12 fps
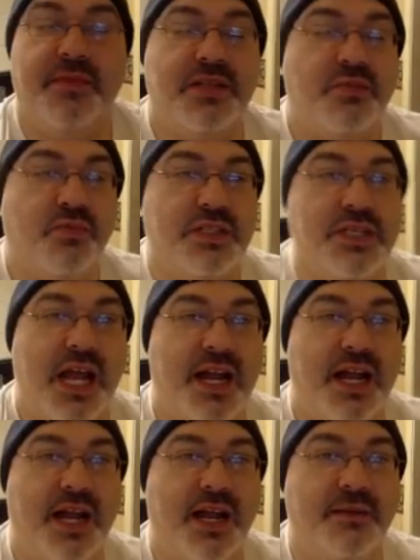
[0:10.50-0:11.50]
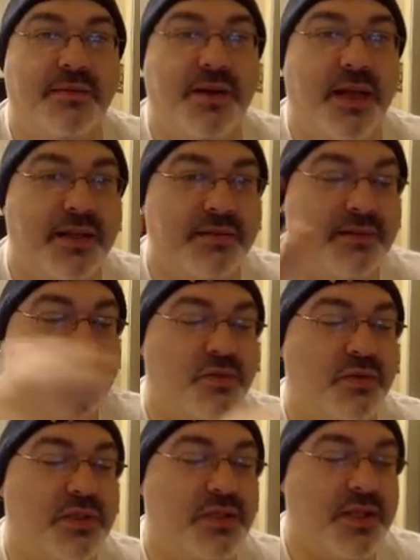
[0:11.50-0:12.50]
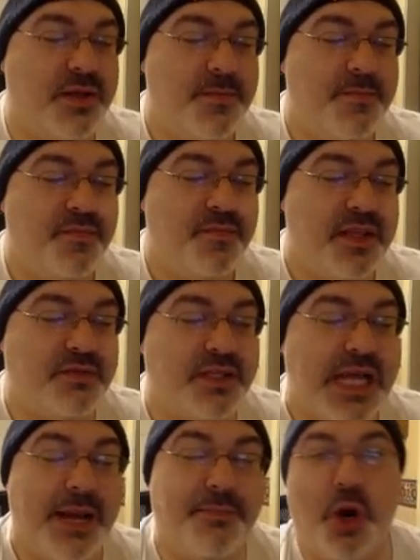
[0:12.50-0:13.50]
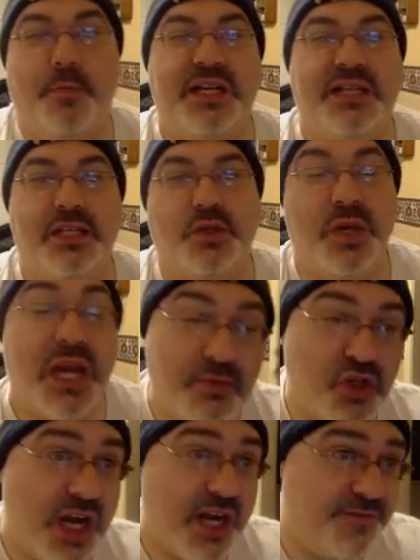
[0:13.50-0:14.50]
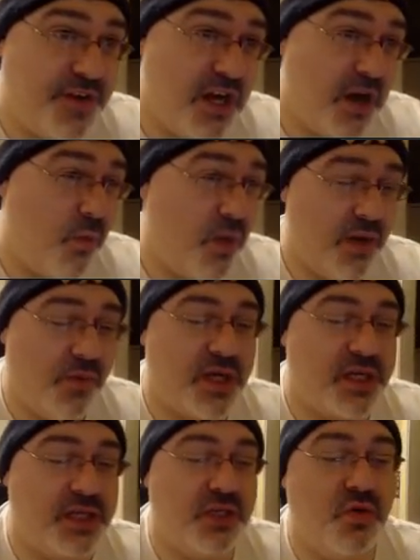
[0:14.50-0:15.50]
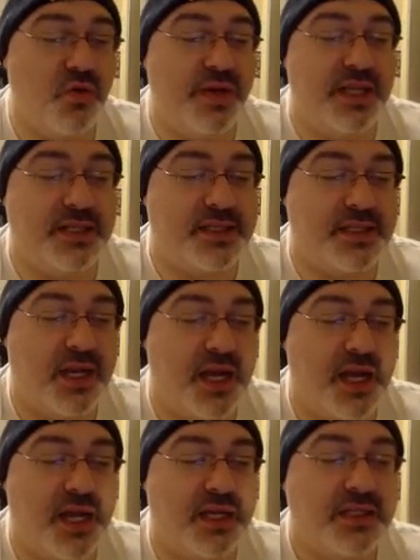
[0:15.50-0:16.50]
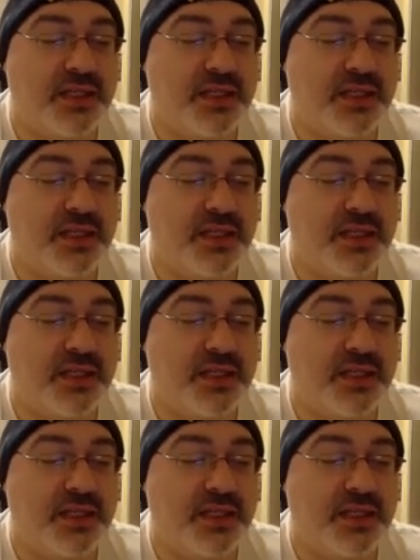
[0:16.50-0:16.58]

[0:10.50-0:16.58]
this was not on, uh, this was, this was on purpose this week. I'm trying to figure out what I want to do with this, uh,